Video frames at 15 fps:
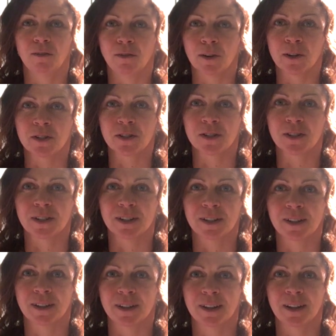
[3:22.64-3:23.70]
First,
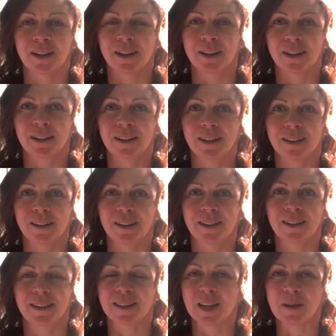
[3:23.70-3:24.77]

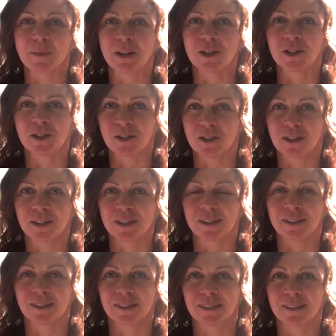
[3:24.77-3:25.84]
as I mentioned
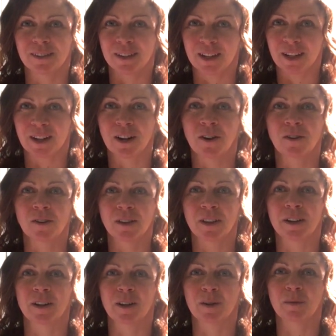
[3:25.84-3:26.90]
in an
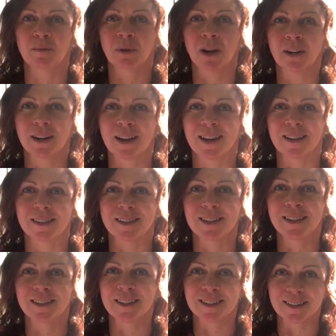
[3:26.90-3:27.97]
earlier broadcast,
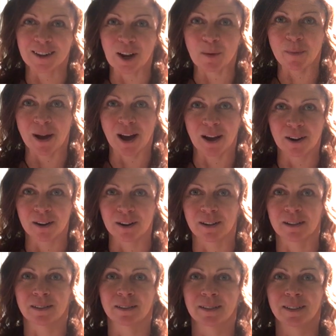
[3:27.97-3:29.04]
it does not
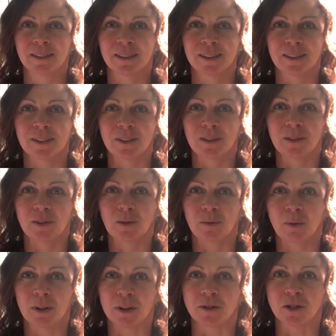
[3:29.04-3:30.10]
matter
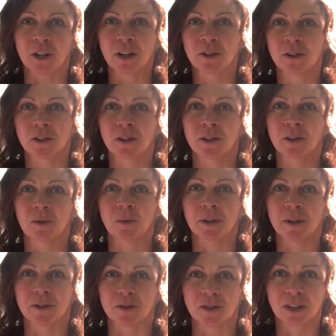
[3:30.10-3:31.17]
what your gender,
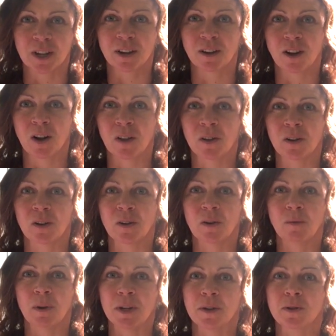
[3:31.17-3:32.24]
what your skin color,
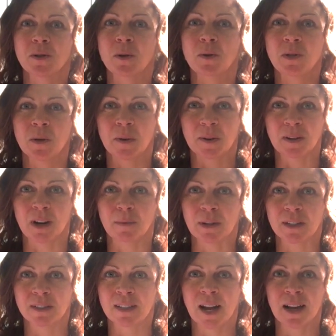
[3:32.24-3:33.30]
what your
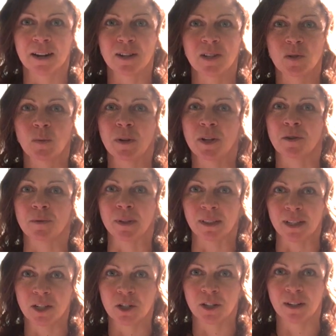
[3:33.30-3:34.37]
socioeconomic status, what your
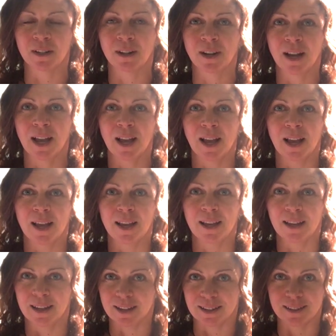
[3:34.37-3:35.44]
religion
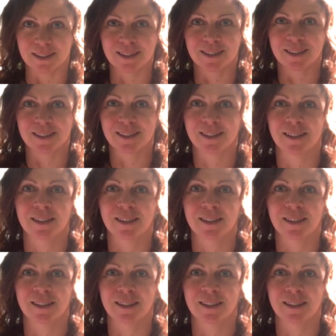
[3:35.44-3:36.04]
is.